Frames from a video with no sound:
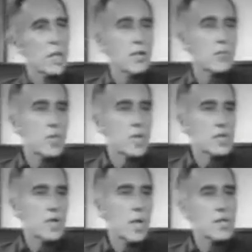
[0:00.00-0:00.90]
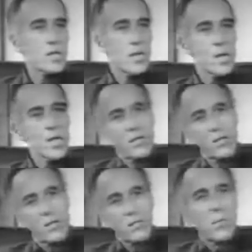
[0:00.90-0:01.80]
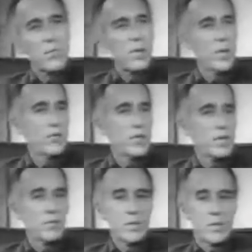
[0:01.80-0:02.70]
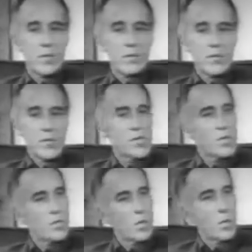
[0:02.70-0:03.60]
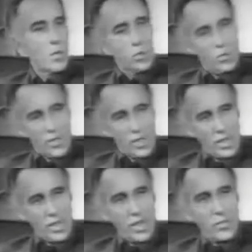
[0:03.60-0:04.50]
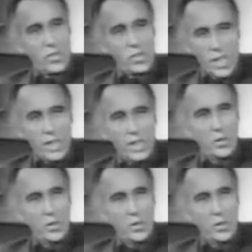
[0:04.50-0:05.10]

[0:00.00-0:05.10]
any priest, ask any member of the forces of law and order, and they will tell